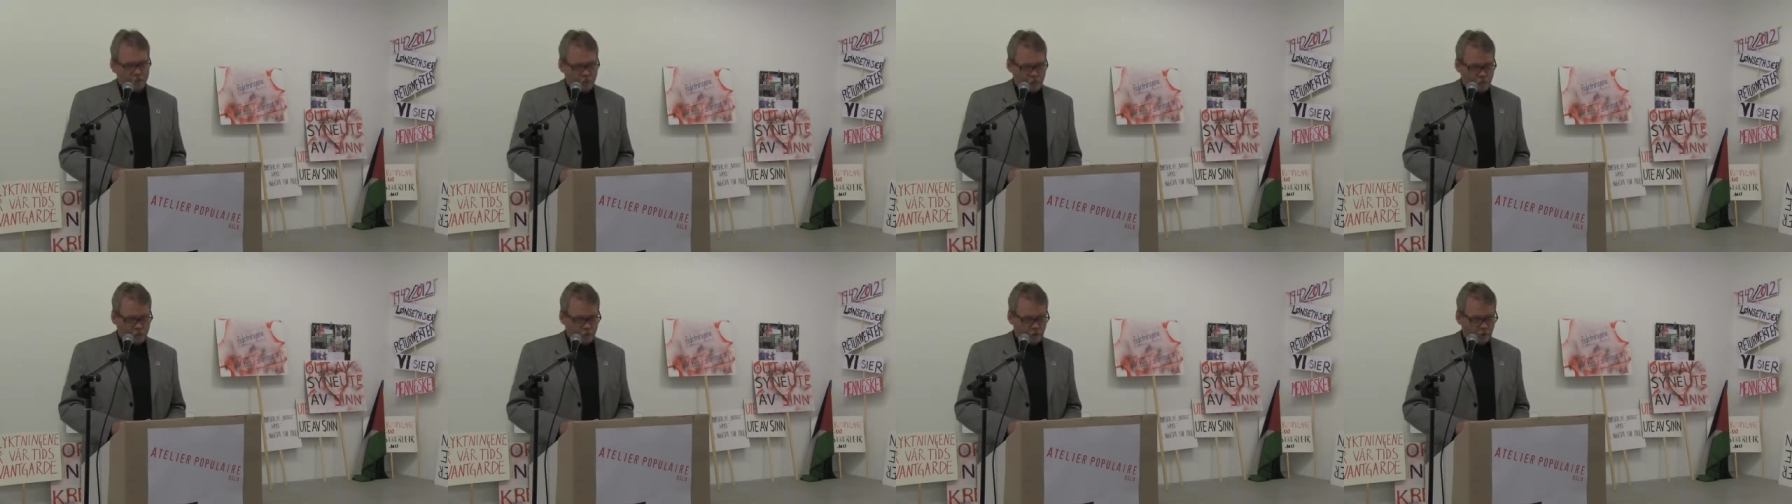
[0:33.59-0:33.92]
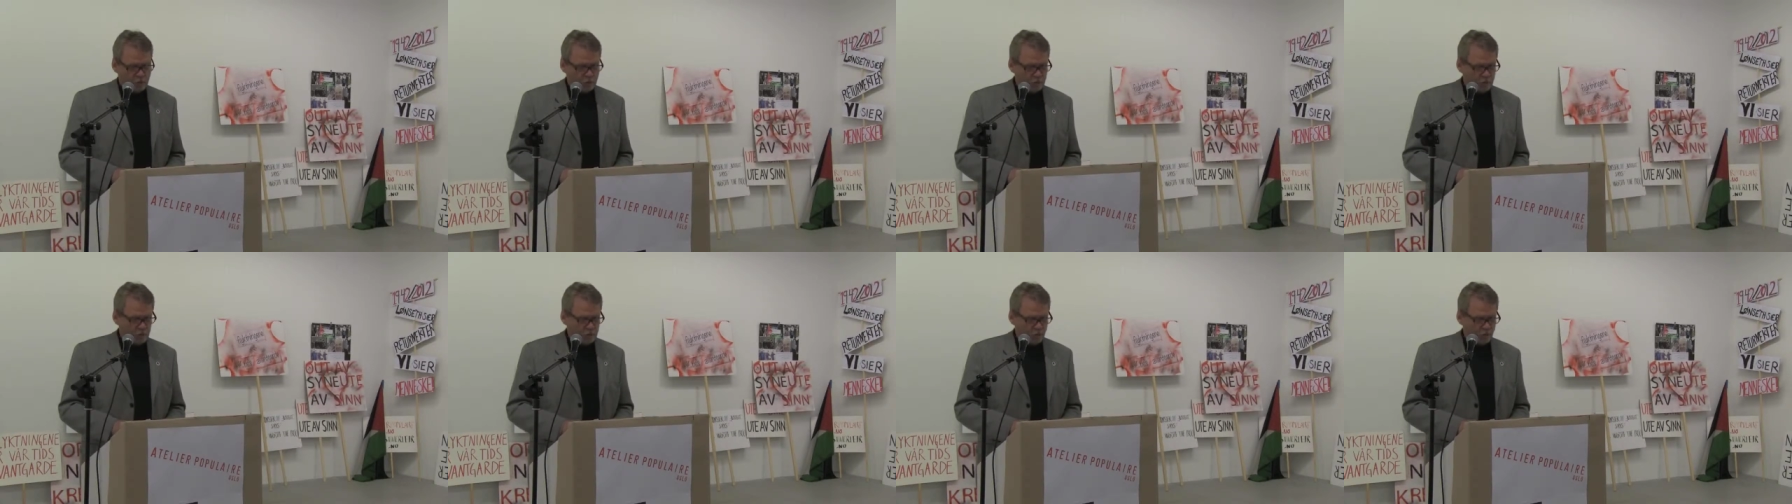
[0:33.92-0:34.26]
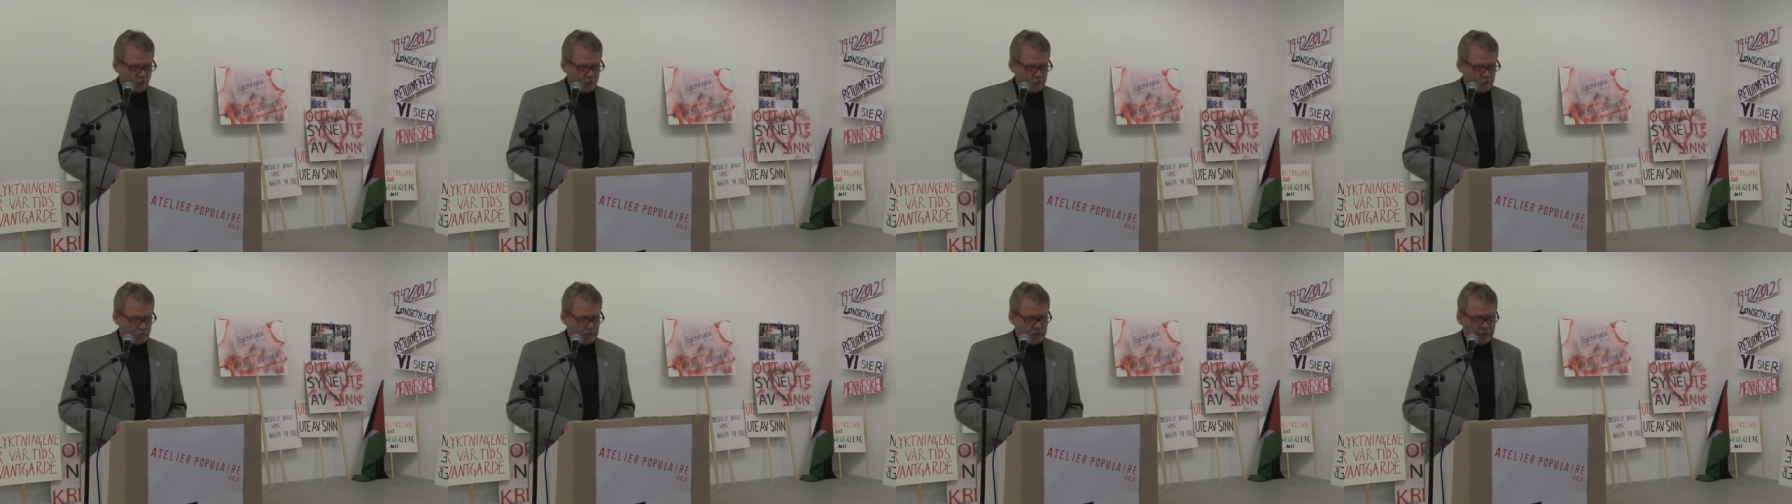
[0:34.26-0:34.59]
but
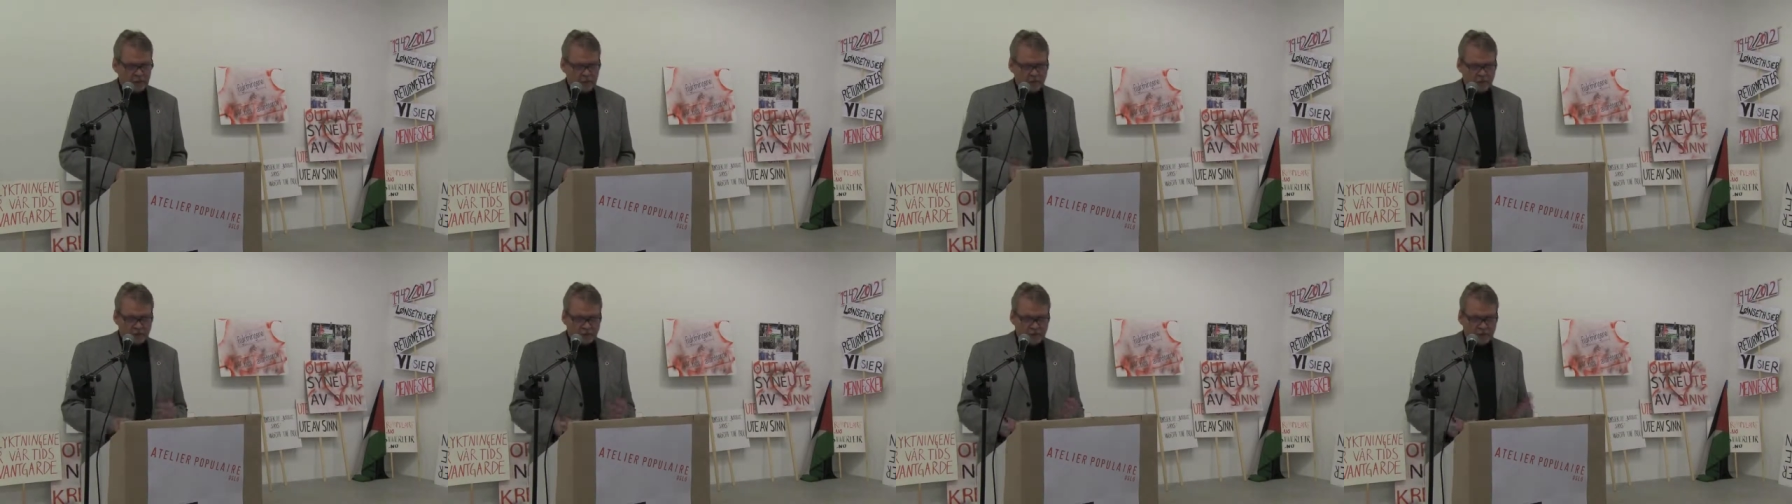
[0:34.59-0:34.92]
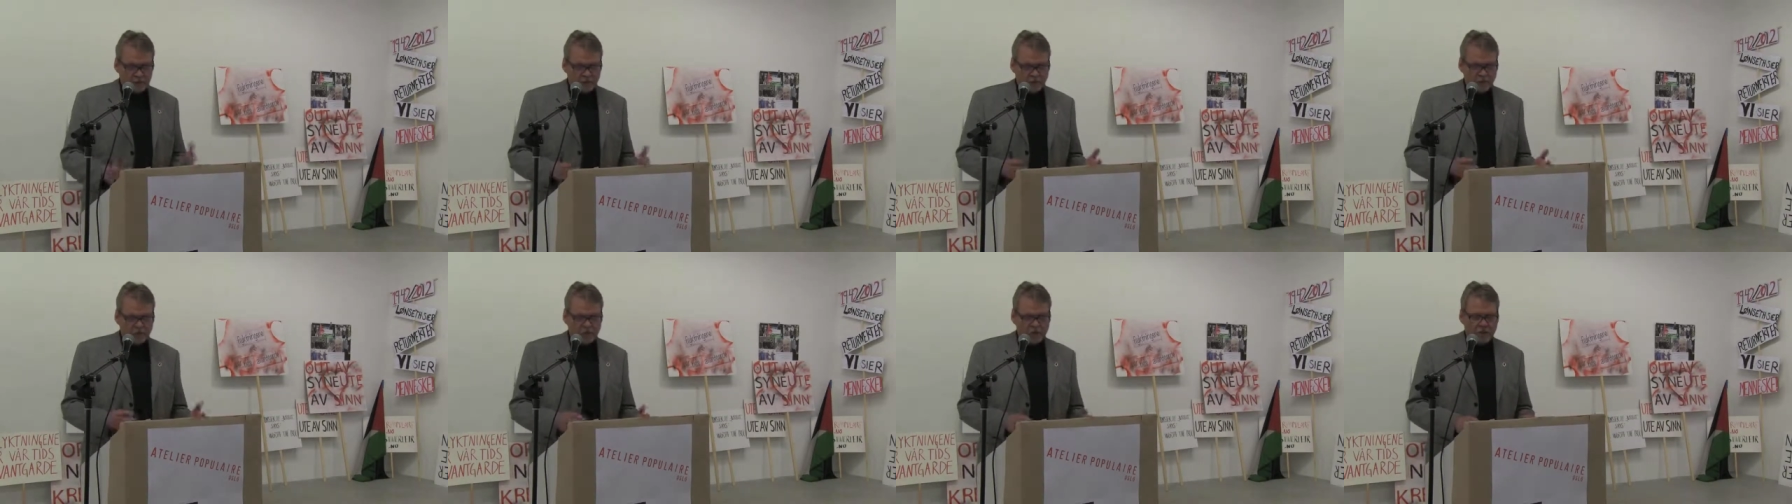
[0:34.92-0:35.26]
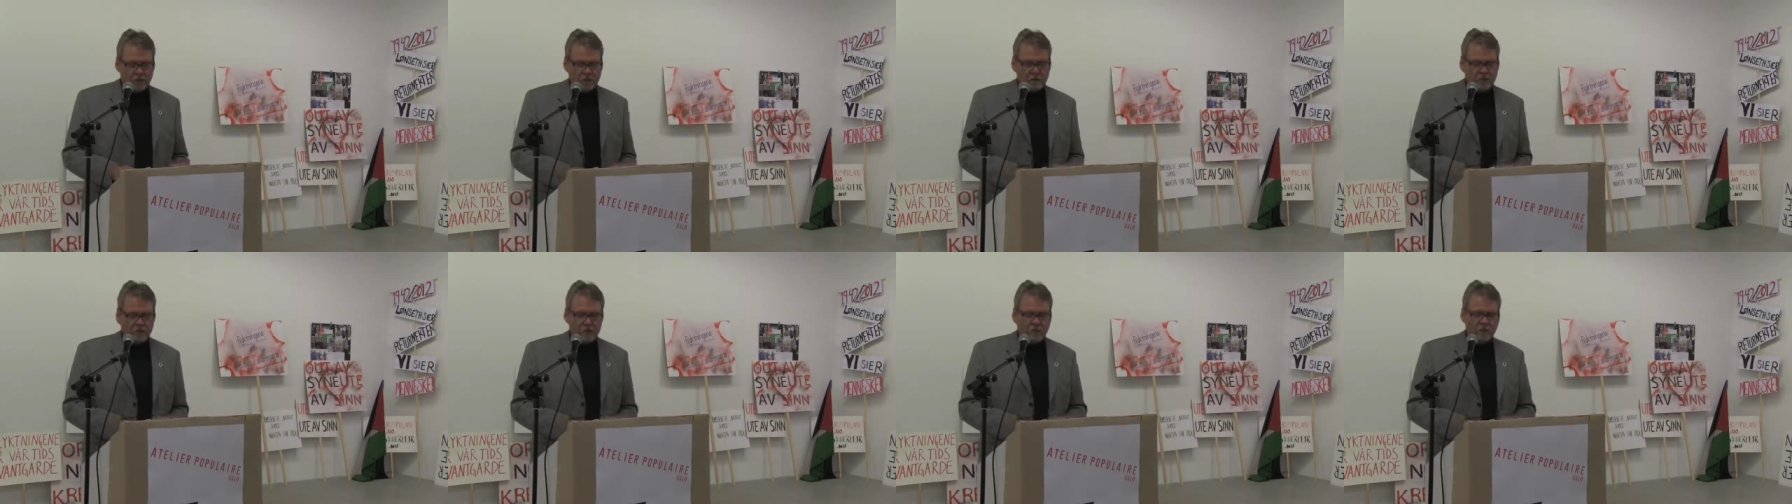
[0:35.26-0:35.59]
also take on
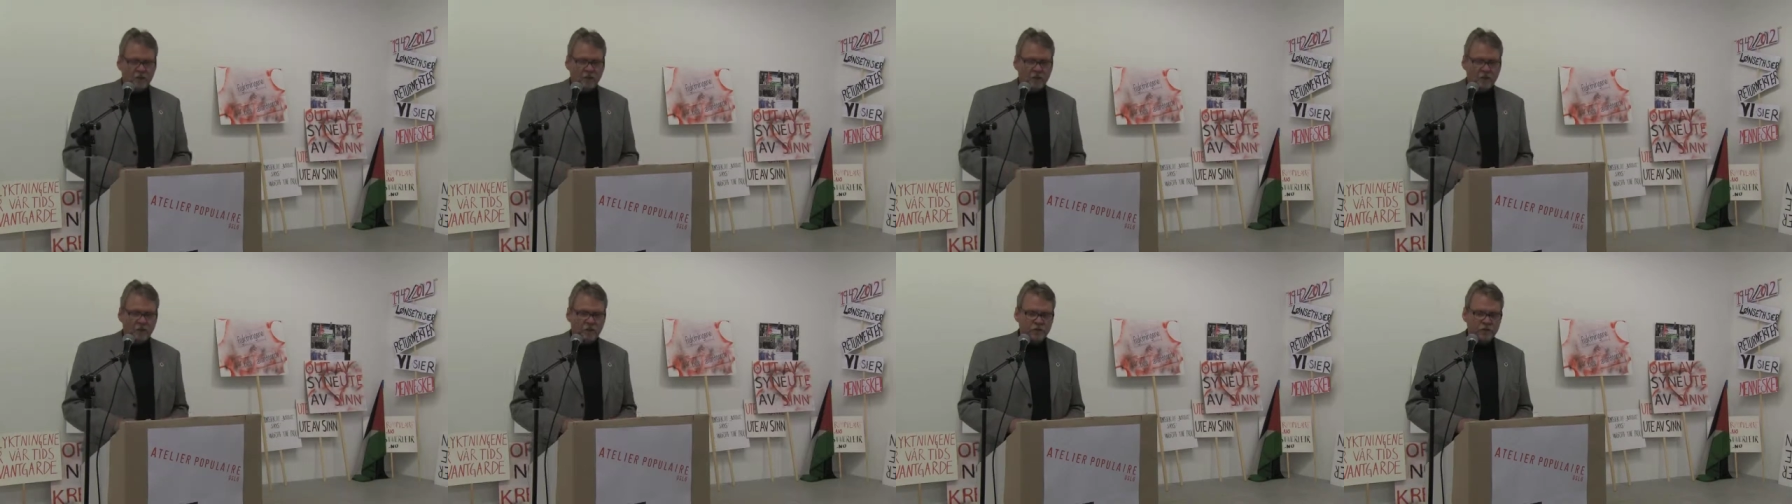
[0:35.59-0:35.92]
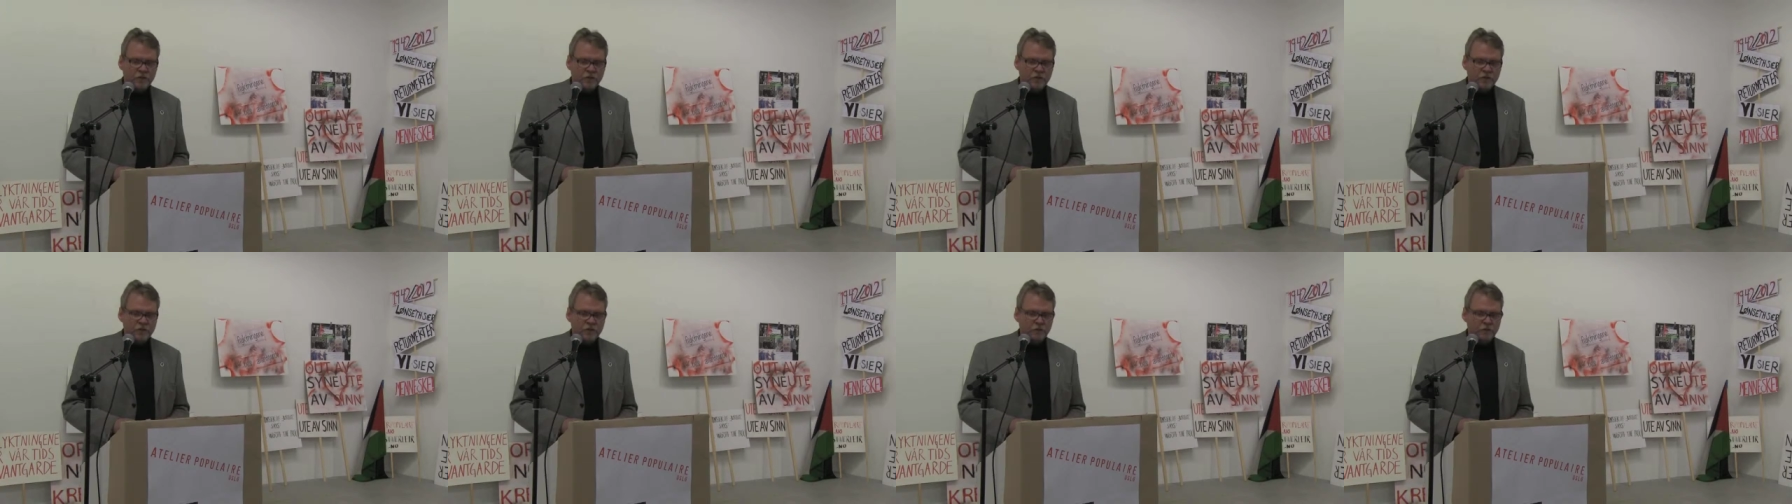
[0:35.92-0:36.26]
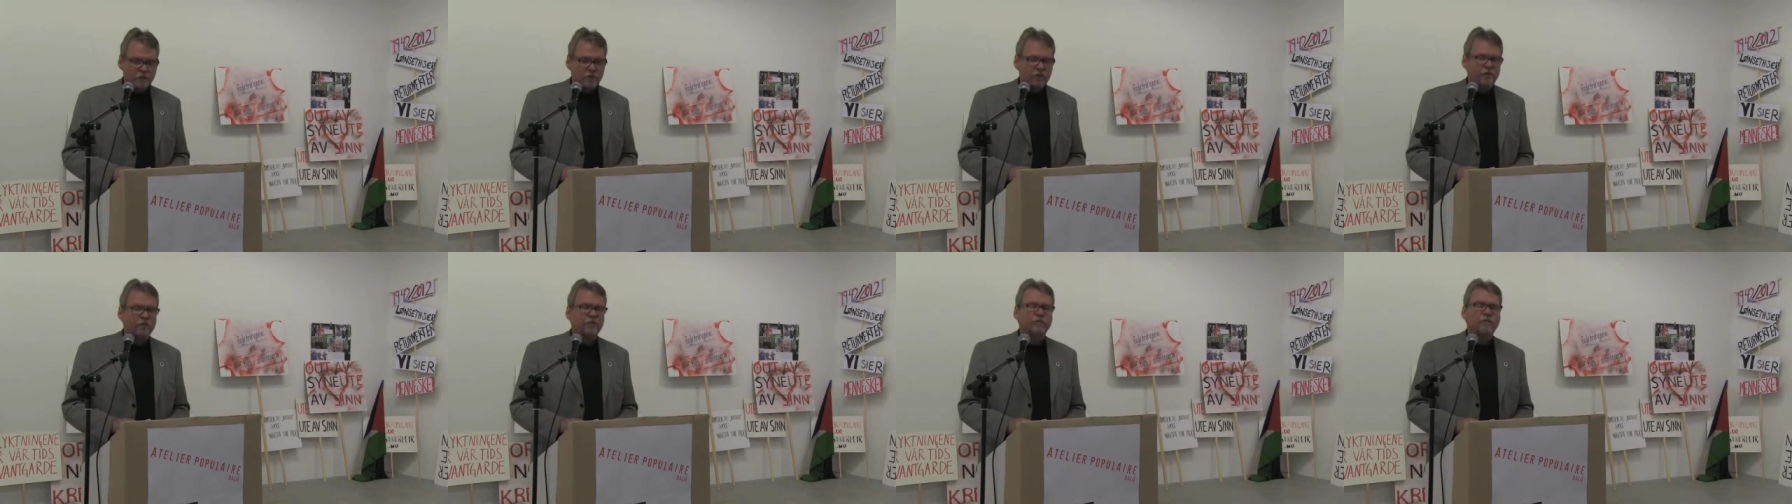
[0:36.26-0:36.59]
this larger
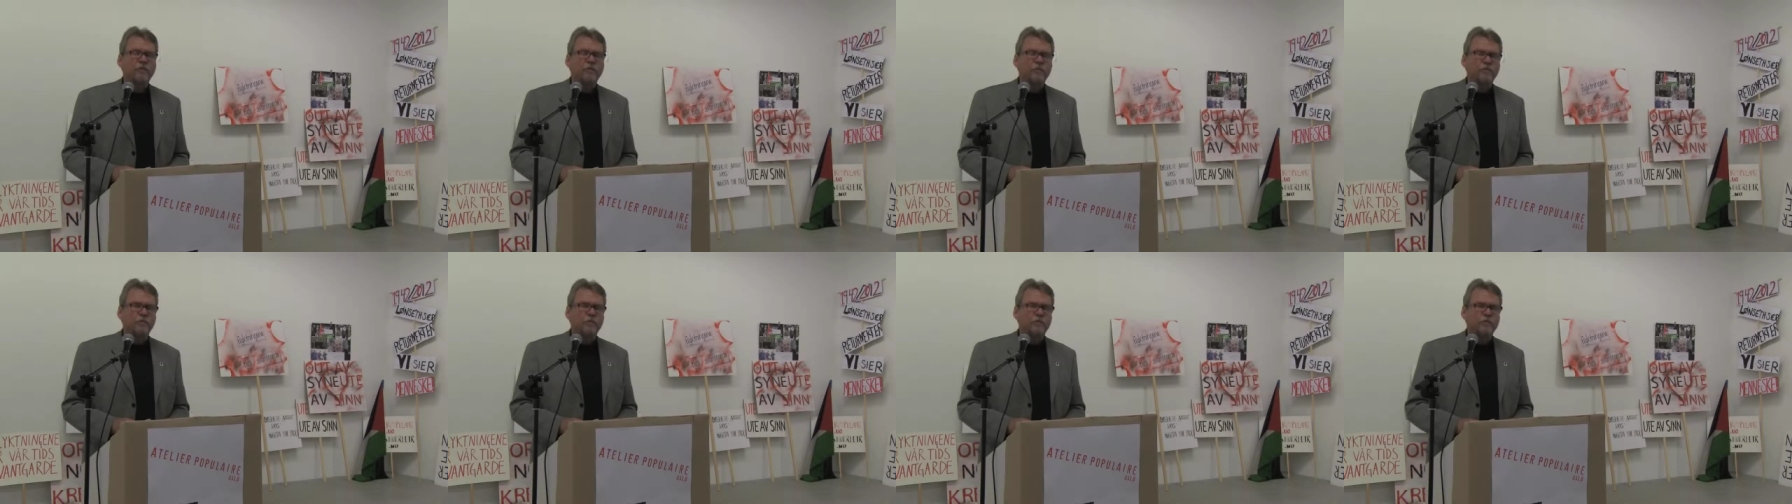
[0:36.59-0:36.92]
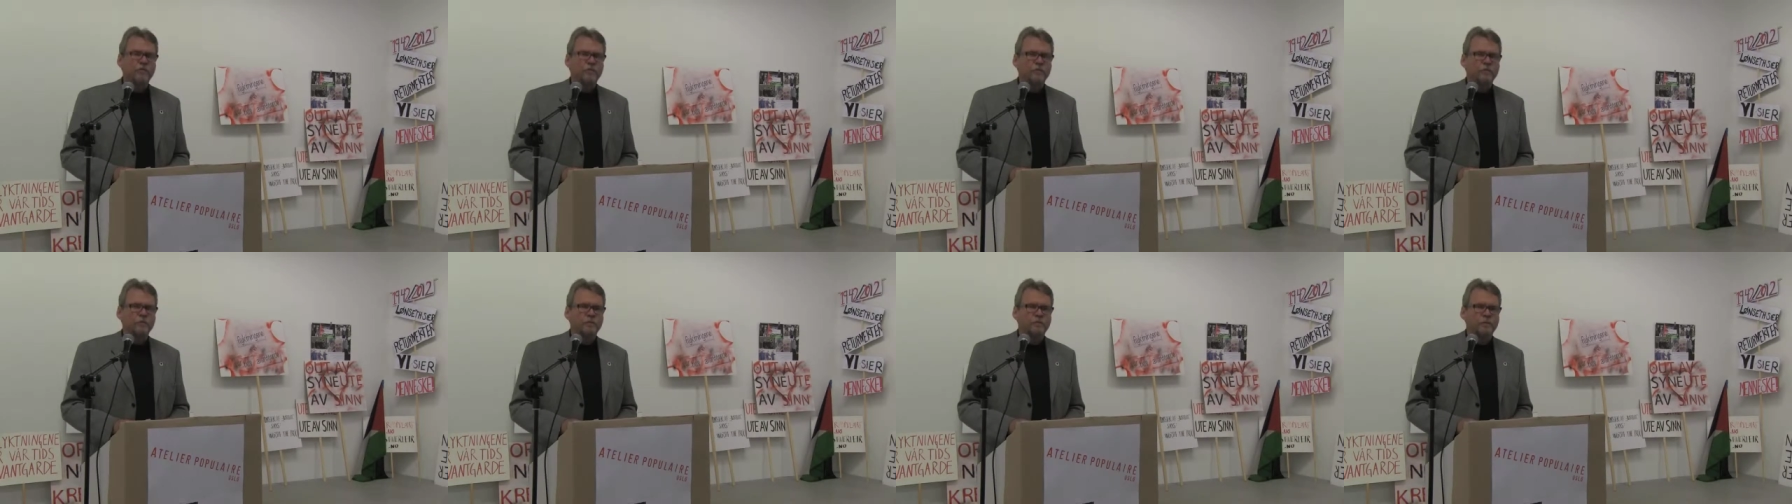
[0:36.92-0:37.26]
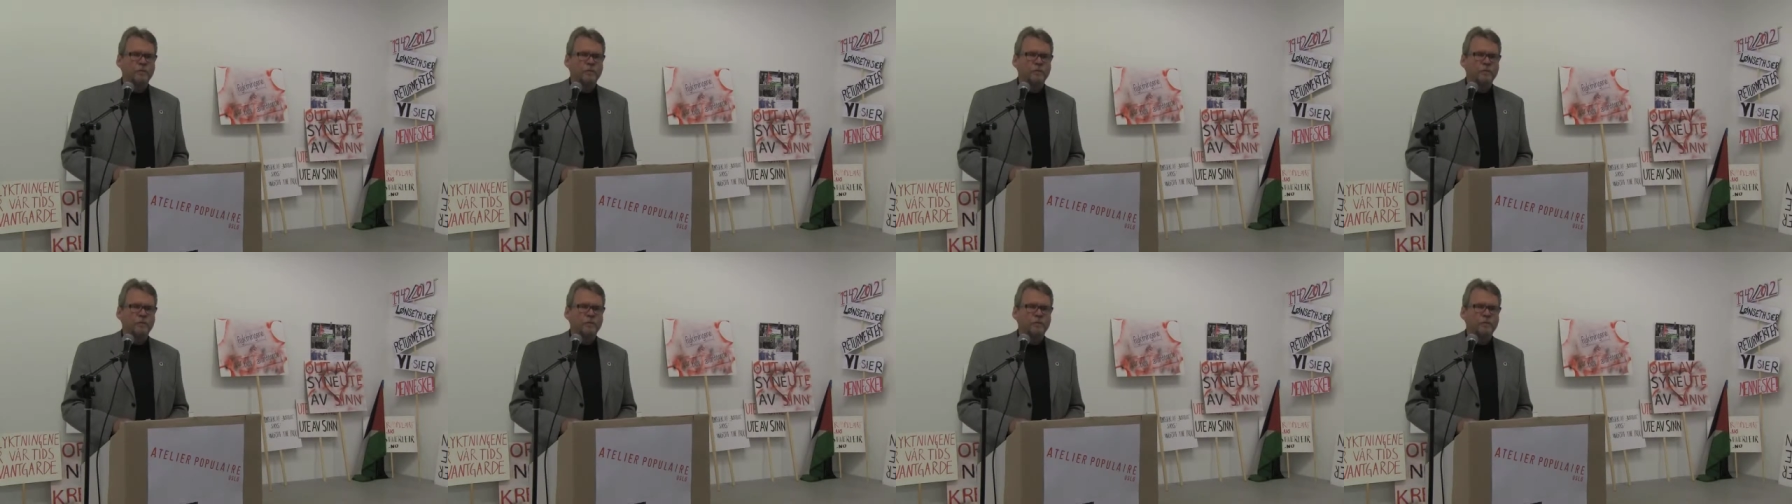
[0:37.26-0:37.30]
task of